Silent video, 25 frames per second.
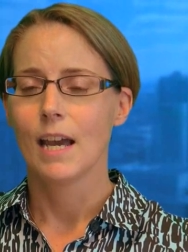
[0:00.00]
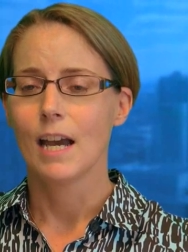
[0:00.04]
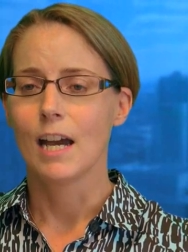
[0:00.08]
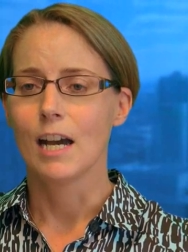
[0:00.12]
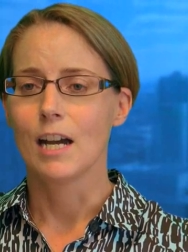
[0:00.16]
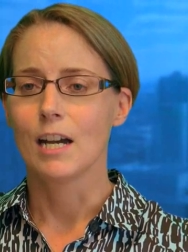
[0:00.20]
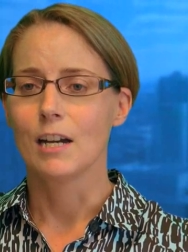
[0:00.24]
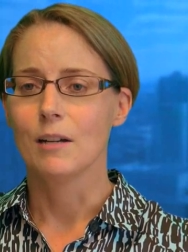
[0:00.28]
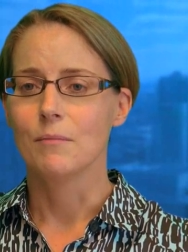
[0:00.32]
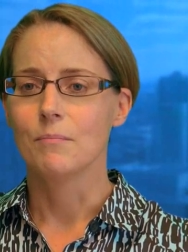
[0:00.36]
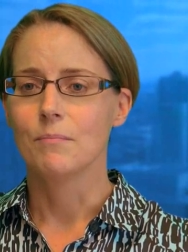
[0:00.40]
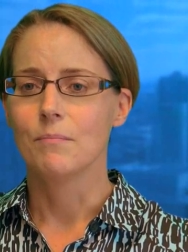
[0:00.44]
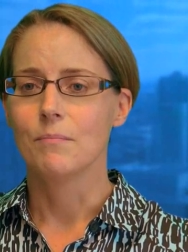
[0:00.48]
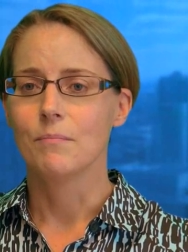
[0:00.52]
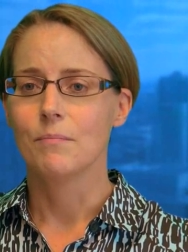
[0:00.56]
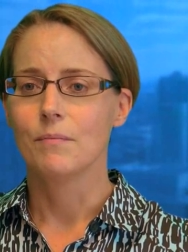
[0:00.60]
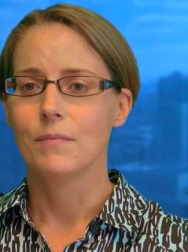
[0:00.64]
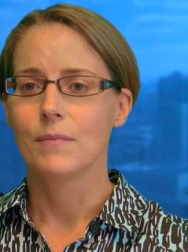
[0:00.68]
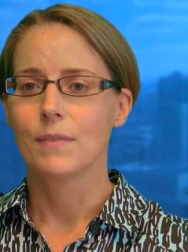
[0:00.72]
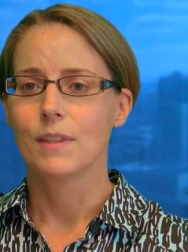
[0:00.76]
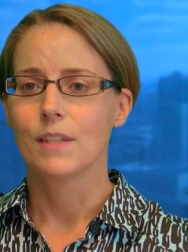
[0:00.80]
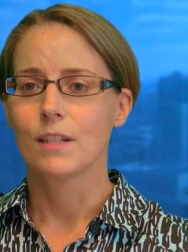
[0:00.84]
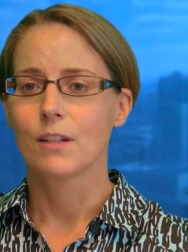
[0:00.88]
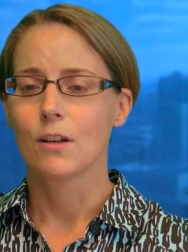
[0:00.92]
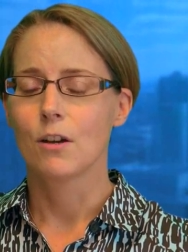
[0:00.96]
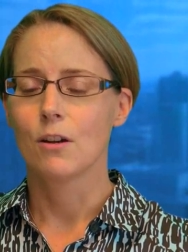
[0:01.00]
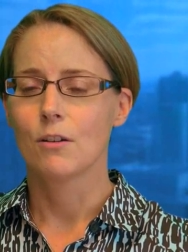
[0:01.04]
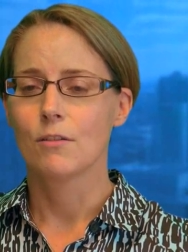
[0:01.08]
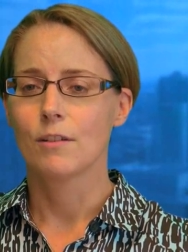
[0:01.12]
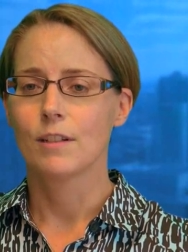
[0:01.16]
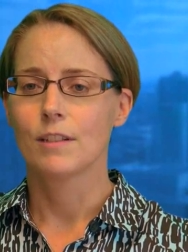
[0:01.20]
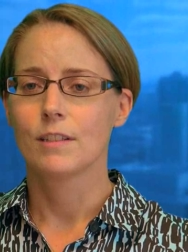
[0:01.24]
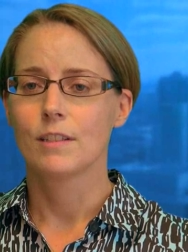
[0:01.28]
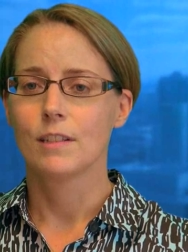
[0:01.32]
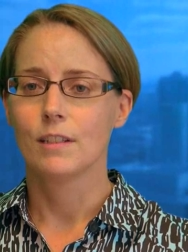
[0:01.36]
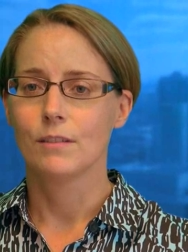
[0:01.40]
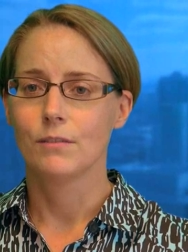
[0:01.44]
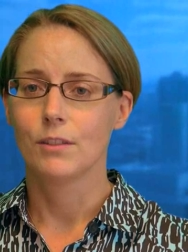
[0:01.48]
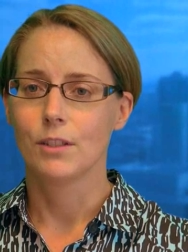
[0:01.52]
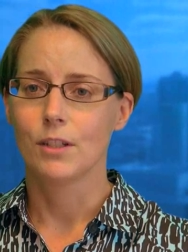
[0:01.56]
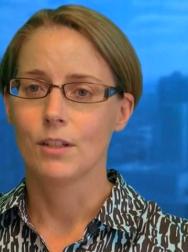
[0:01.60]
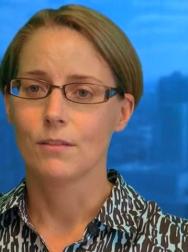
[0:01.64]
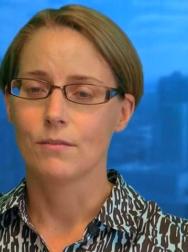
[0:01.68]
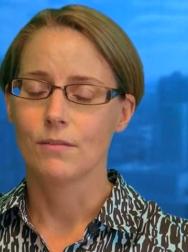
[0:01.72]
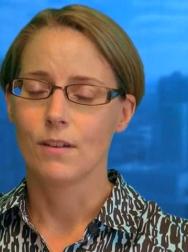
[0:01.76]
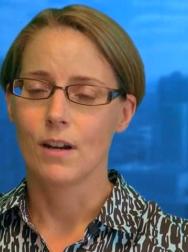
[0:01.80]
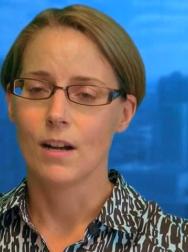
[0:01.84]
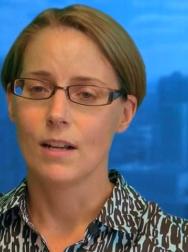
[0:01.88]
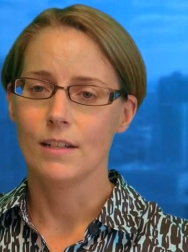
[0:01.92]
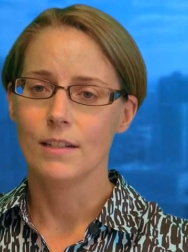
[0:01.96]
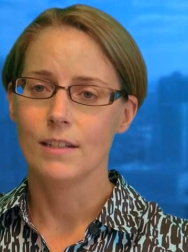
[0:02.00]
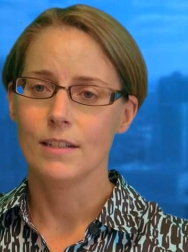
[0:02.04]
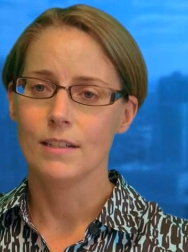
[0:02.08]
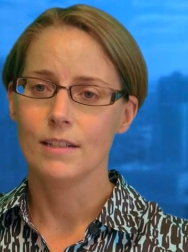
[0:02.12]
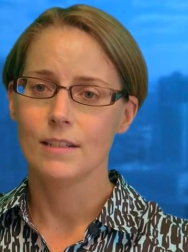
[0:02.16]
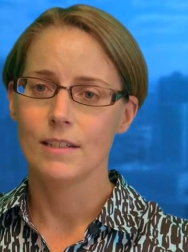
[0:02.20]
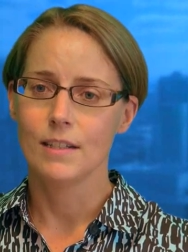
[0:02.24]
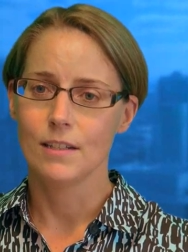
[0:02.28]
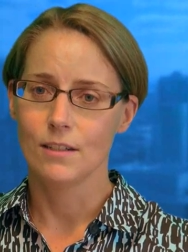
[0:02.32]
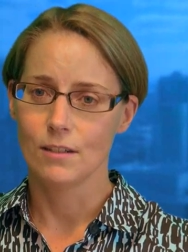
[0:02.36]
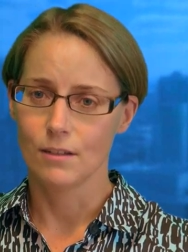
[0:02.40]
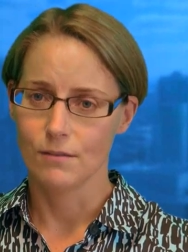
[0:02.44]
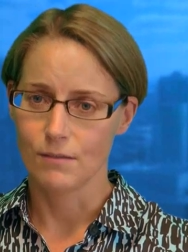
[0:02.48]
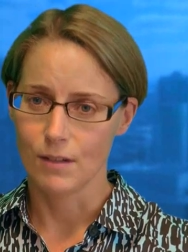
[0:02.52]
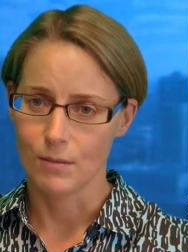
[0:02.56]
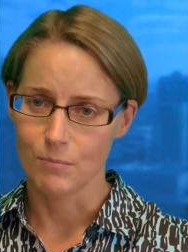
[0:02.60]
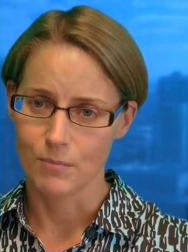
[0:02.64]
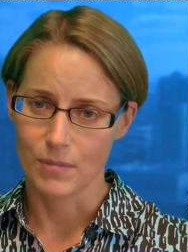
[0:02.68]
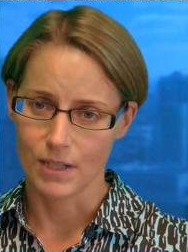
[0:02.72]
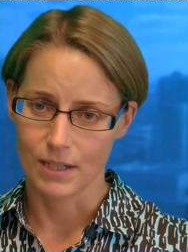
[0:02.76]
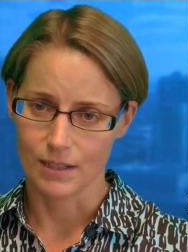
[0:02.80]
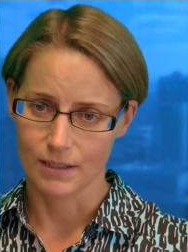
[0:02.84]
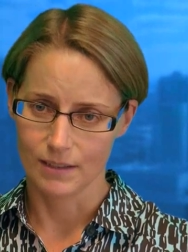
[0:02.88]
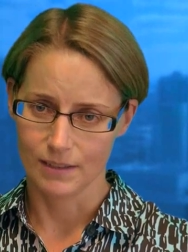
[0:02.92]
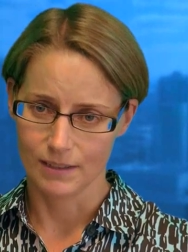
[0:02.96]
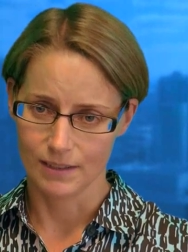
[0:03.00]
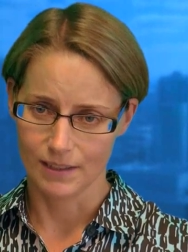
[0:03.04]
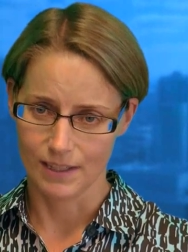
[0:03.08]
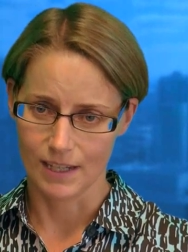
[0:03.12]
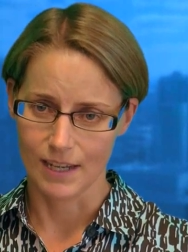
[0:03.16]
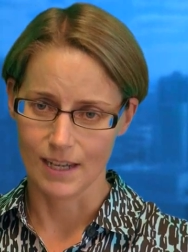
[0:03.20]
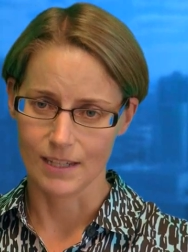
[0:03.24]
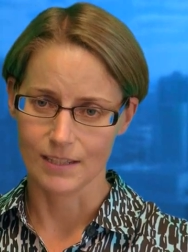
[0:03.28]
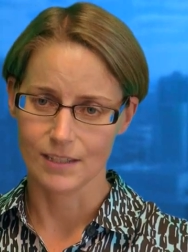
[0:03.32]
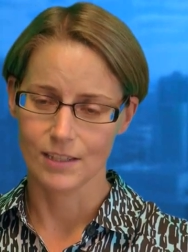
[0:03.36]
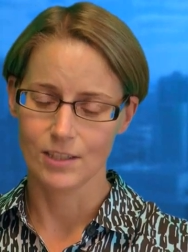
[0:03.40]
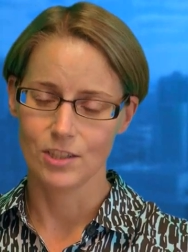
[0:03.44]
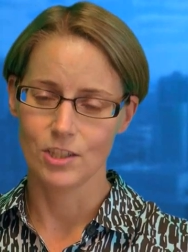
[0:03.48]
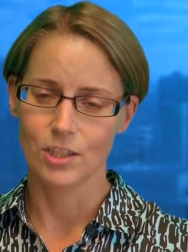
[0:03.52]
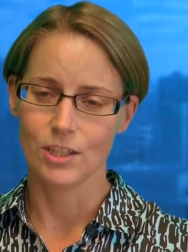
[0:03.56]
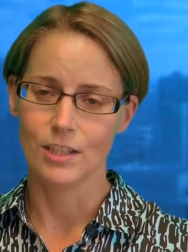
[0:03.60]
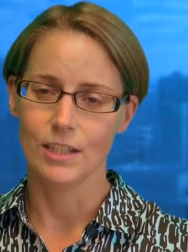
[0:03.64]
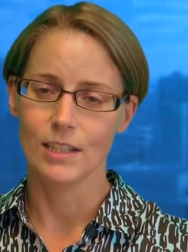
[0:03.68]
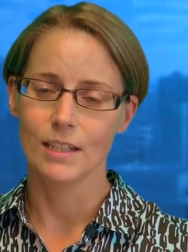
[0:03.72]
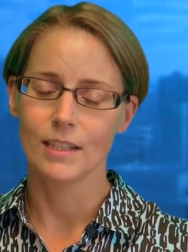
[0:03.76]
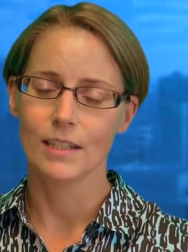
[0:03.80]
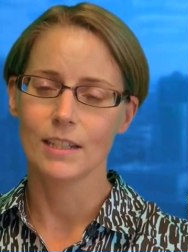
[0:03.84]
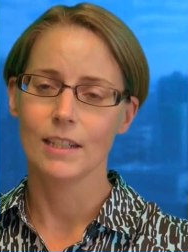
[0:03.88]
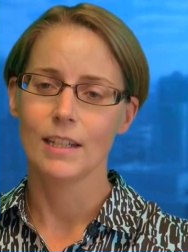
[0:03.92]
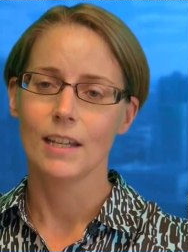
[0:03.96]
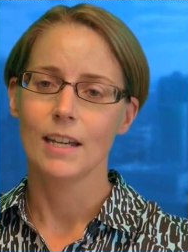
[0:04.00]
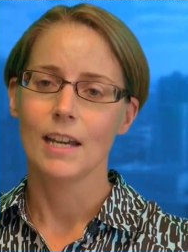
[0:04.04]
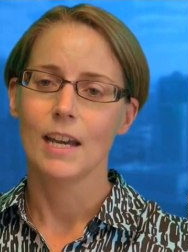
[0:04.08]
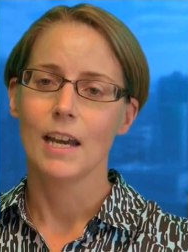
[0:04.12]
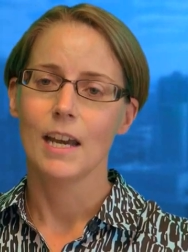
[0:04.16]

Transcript: Um, the coroner delivered her findings in November last year.